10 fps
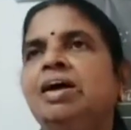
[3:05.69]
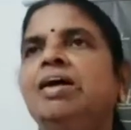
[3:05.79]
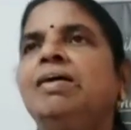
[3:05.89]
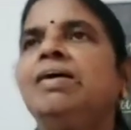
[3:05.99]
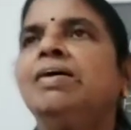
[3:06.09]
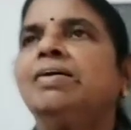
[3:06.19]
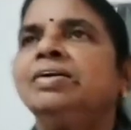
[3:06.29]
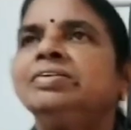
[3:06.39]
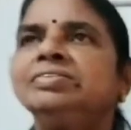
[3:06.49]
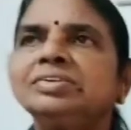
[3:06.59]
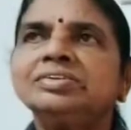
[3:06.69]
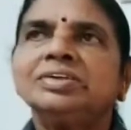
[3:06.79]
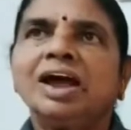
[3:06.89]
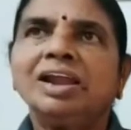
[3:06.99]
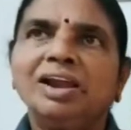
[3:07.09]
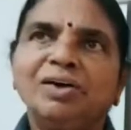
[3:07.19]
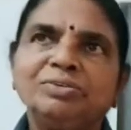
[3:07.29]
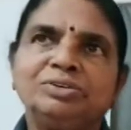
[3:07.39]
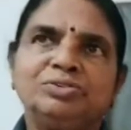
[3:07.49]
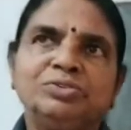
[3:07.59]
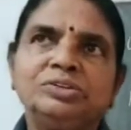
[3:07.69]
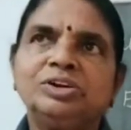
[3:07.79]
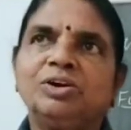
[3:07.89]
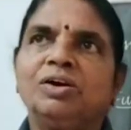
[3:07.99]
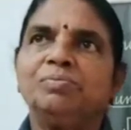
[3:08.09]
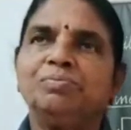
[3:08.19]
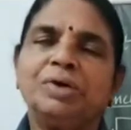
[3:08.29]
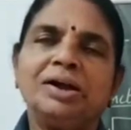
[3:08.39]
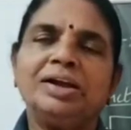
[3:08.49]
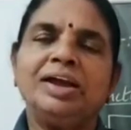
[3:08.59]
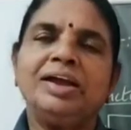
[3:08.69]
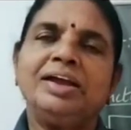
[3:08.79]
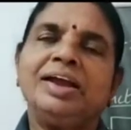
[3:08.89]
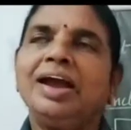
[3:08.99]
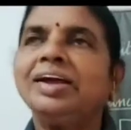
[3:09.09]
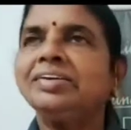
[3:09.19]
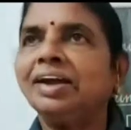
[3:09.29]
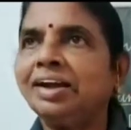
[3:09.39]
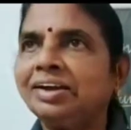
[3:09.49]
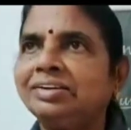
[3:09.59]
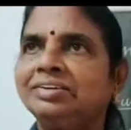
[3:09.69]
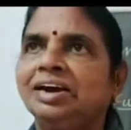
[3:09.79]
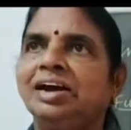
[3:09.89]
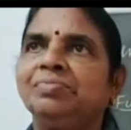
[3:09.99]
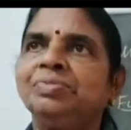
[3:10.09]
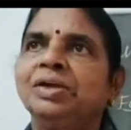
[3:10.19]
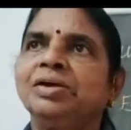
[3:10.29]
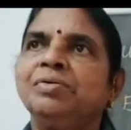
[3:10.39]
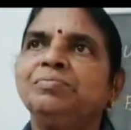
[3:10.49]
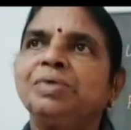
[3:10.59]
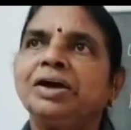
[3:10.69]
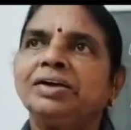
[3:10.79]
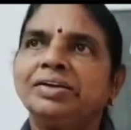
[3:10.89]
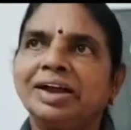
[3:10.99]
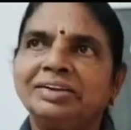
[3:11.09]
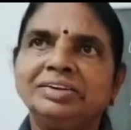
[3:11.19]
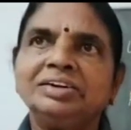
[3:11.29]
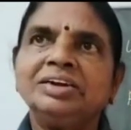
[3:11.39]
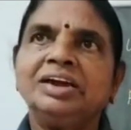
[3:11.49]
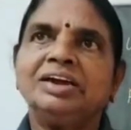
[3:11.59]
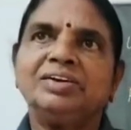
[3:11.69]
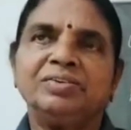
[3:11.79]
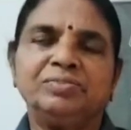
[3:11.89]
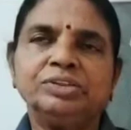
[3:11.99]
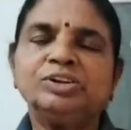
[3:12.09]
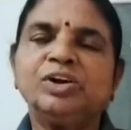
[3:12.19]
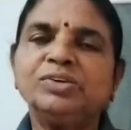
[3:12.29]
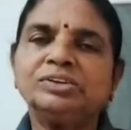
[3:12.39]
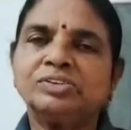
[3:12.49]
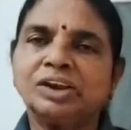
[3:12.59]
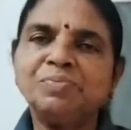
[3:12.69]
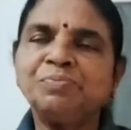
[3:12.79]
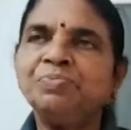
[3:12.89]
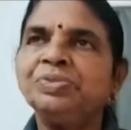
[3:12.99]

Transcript: are just allowed to withdraw money at any time by writing a withdrawal slip